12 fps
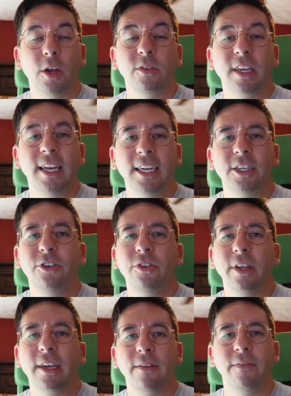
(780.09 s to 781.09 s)
It was connected to
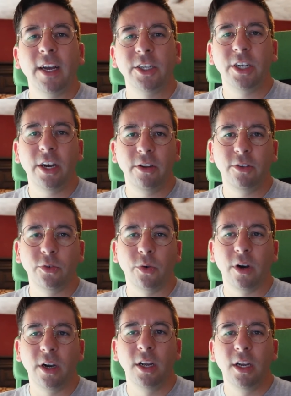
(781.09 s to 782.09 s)
the confectionery
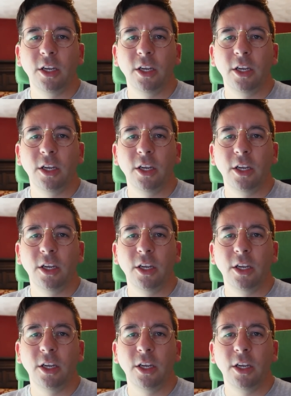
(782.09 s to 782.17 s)
store.